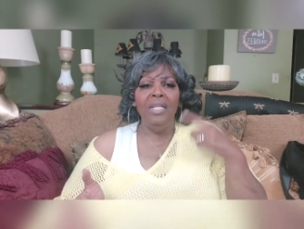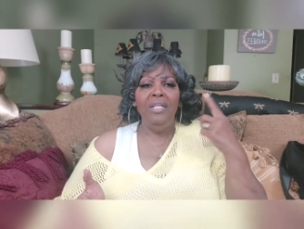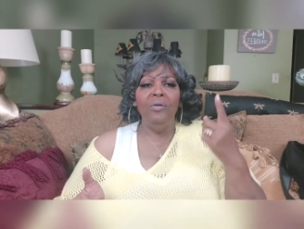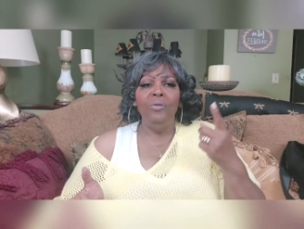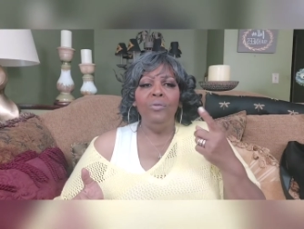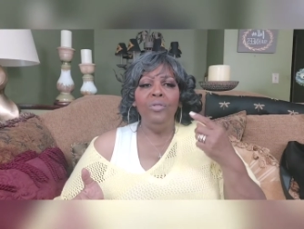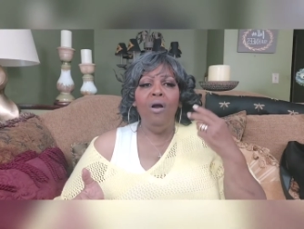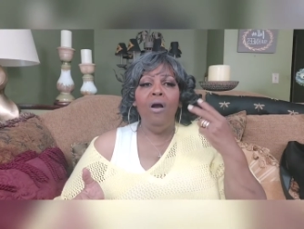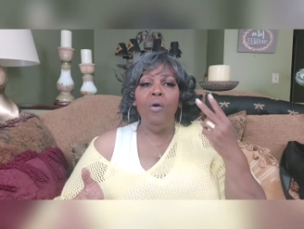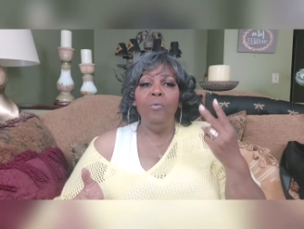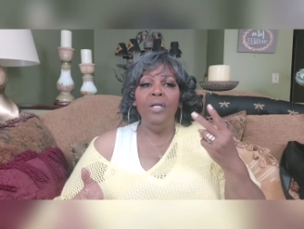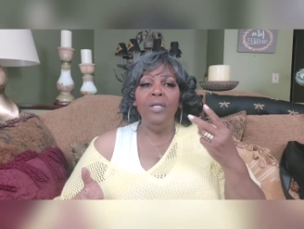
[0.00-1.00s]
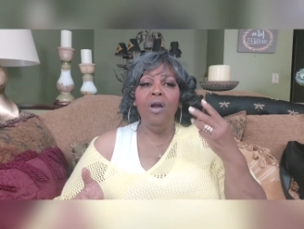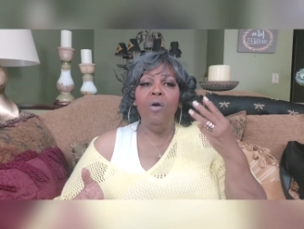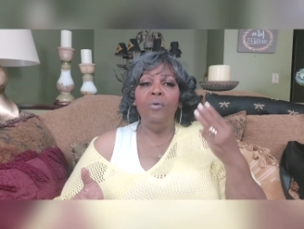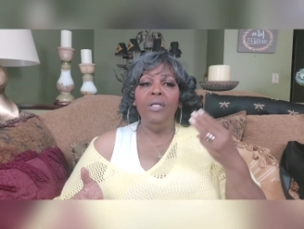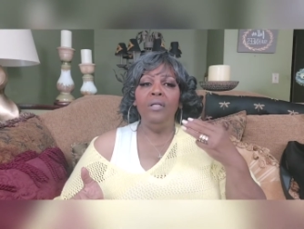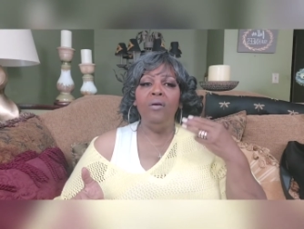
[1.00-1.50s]
He knows who you are, where you are,
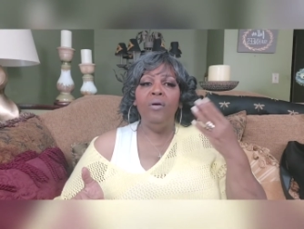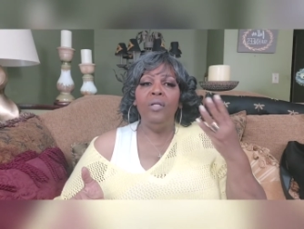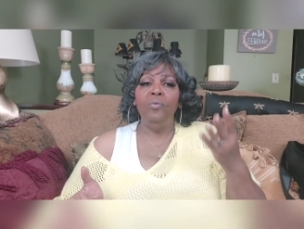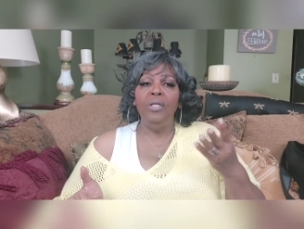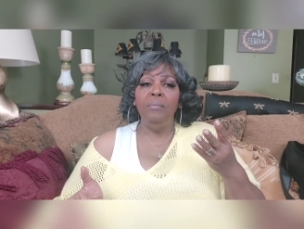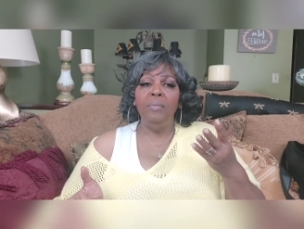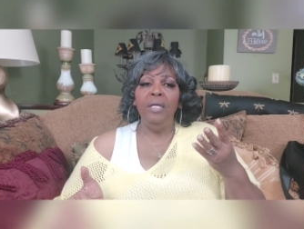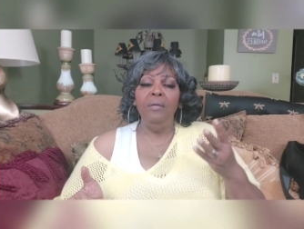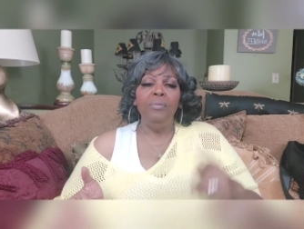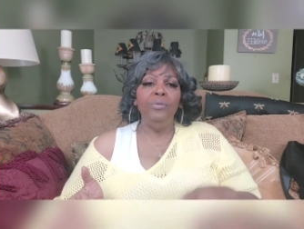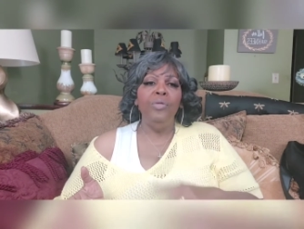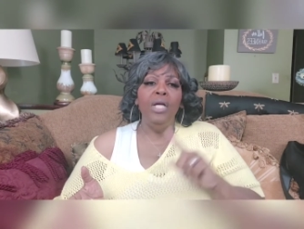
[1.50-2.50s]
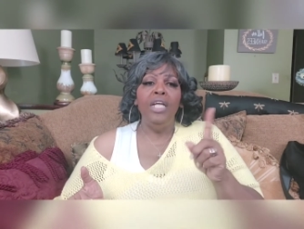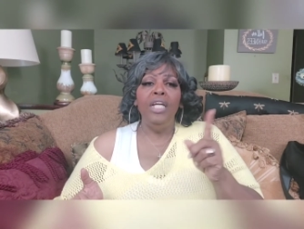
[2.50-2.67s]
where you're going, and where you're being, boo.